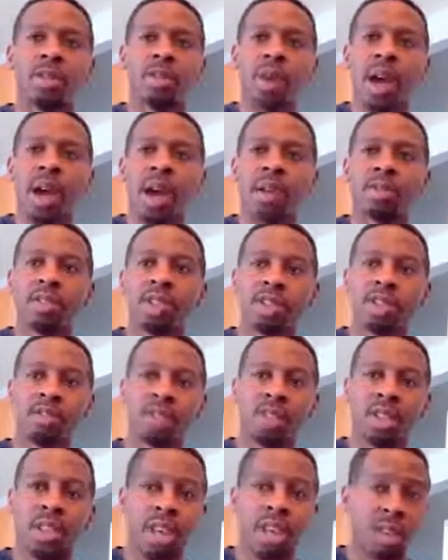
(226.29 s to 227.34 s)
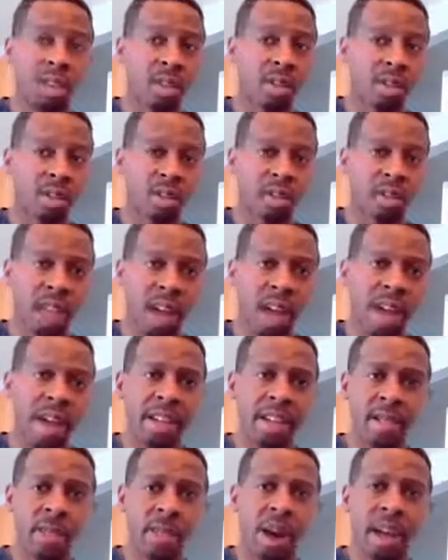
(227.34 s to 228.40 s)
who have children in that
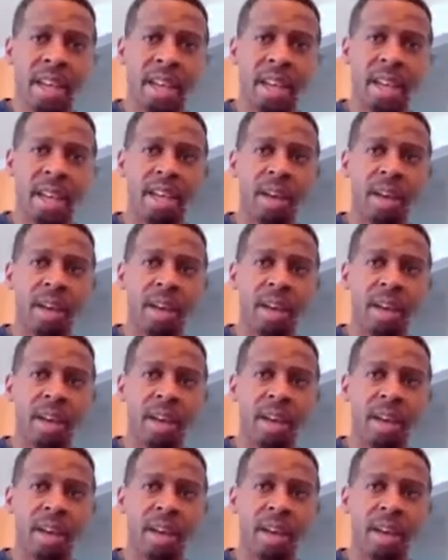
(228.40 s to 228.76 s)
age bracket.